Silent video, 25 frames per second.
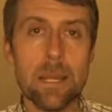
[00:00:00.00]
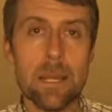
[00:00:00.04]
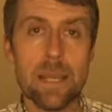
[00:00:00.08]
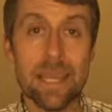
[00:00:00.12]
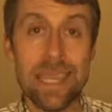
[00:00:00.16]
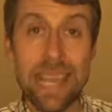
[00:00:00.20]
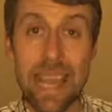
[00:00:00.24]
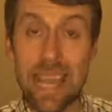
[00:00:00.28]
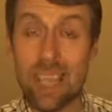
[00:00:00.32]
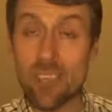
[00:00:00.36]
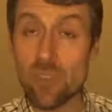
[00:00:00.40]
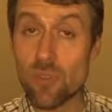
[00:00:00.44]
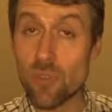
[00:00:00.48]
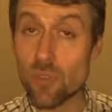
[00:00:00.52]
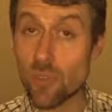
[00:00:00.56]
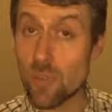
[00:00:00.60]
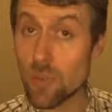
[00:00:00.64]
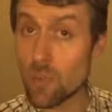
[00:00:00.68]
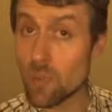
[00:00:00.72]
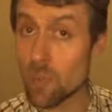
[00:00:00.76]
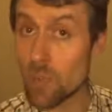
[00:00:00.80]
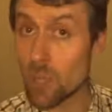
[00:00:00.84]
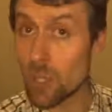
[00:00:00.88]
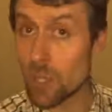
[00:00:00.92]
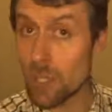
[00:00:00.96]
casual
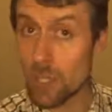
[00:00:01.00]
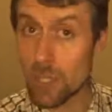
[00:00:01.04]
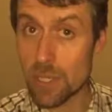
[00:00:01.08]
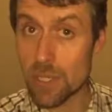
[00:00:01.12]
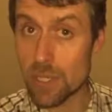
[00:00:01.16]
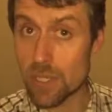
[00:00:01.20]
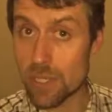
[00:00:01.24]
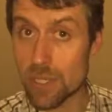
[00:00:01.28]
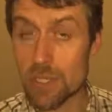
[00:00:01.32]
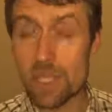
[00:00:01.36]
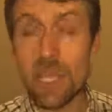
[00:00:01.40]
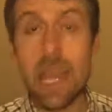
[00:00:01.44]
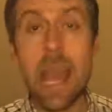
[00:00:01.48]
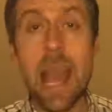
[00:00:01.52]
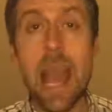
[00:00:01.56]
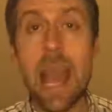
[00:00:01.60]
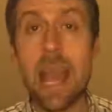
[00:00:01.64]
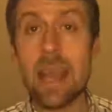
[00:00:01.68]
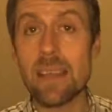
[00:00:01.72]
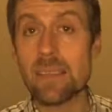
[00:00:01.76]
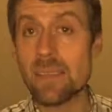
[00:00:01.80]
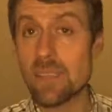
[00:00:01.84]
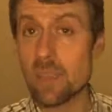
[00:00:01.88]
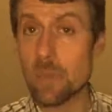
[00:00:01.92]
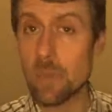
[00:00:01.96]
workers
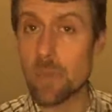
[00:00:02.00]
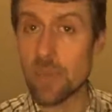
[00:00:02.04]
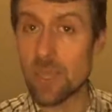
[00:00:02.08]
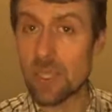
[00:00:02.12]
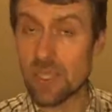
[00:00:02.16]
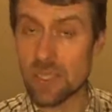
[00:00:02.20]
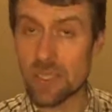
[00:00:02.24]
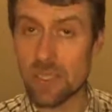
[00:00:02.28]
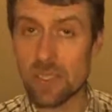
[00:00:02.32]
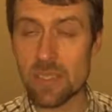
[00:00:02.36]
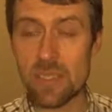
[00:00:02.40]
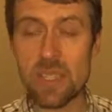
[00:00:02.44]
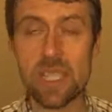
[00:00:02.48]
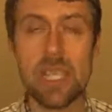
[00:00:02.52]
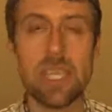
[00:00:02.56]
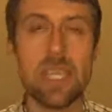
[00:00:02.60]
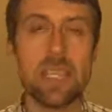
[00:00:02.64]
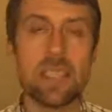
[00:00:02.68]
as a business.